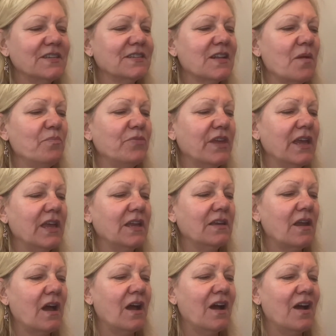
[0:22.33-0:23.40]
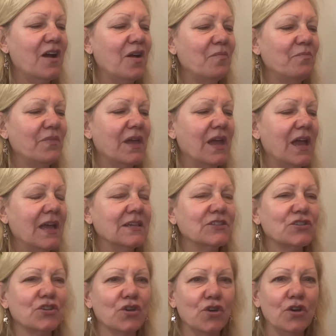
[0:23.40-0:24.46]
something
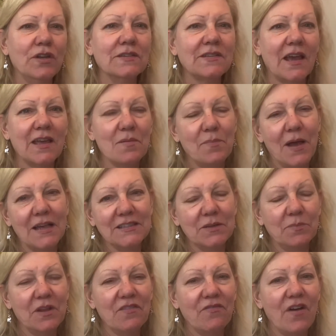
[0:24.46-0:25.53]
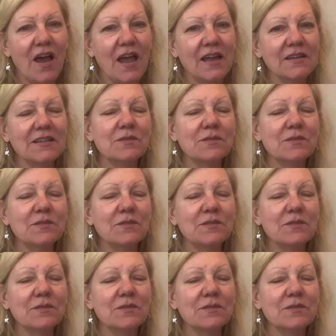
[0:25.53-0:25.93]
as good as I can possibly find,